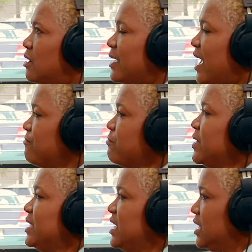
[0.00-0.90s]
every
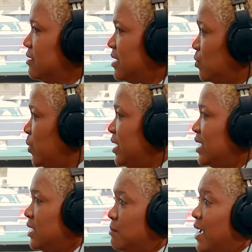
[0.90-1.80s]
need that we
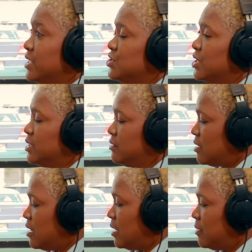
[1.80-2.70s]
can imagine
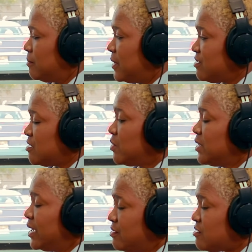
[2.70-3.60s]
um, as it
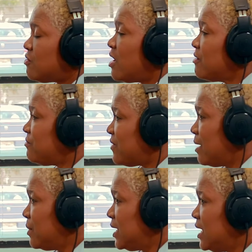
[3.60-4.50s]
relates to our
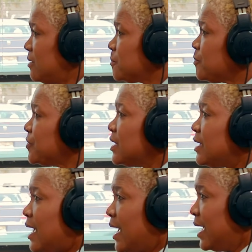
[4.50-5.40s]
family.
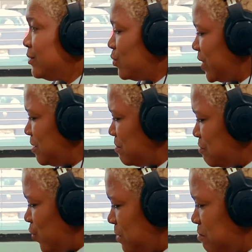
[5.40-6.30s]
And we,
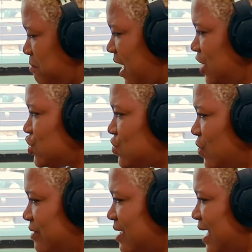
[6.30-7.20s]
we make
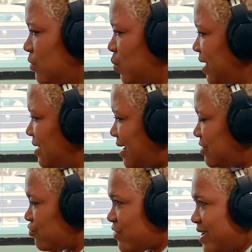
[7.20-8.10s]
sure that we
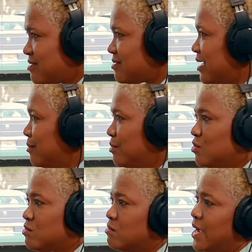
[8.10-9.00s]
address them
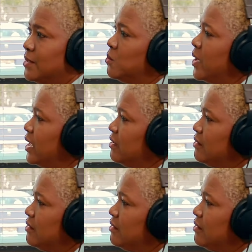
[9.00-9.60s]
right away